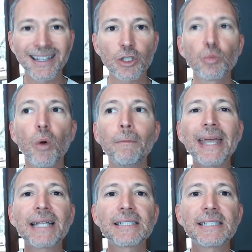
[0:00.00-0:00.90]
This will
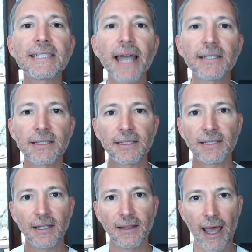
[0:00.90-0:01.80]
make sense
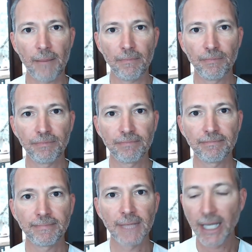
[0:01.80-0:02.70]
to them.
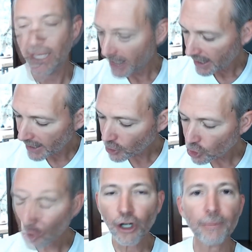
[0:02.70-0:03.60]

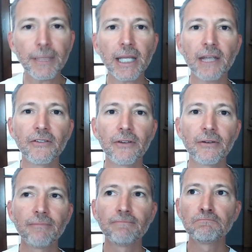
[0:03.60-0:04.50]
It took me
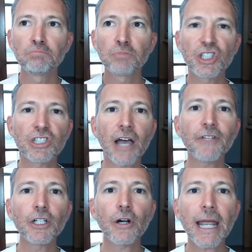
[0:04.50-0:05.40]

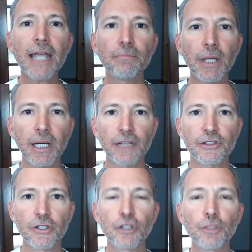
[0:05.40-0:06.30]
7 or 8
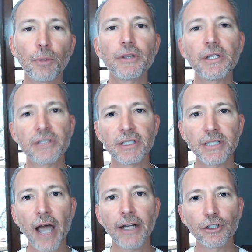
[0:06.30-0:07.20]
minutes to put this
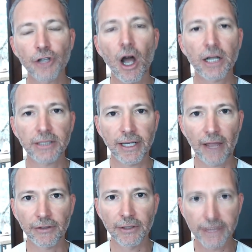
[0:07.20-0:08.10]
entire talk
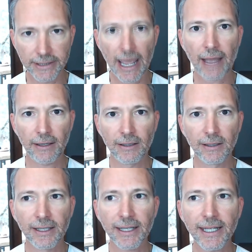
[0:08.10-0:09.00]
together today.
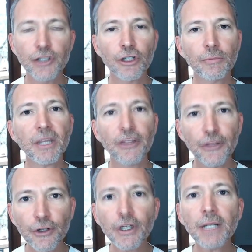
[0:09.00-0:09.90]
It took me
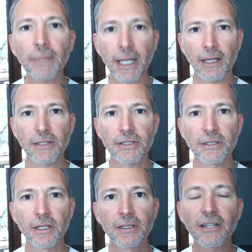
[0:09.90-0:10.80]
30
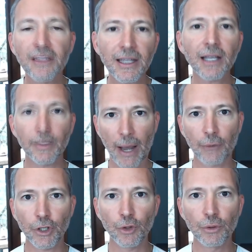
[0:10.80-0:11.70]
minutes to think
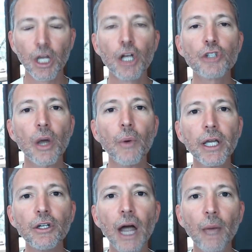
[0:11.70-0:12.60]
about you. So
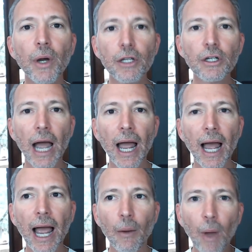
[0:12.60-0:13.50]
I
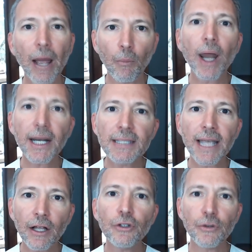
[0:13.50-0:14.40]
wanted to
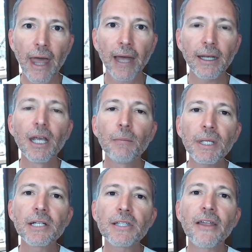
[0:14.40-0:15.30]
tell you that
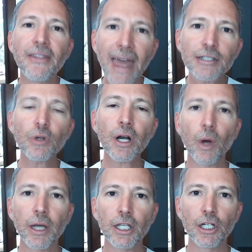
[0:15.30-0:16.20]
because that's what I
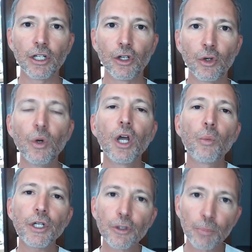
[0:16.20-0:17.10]
want you to do
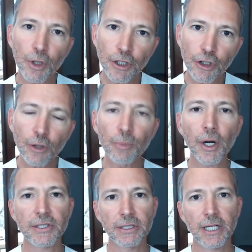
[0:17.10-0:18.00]
when you're putting your
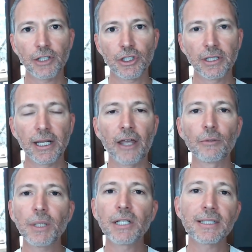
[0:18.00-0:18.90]
presentation
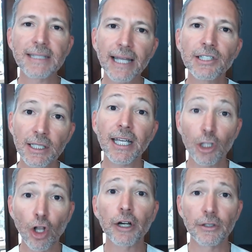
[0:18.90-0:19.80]
together, because it's going to take
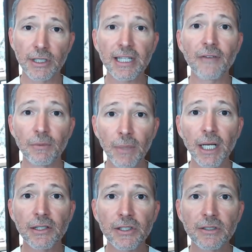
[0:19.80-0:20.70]
you longer than 7
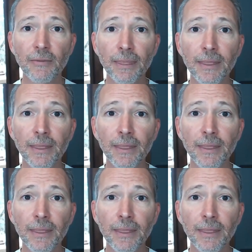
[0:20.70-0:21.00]
minutes.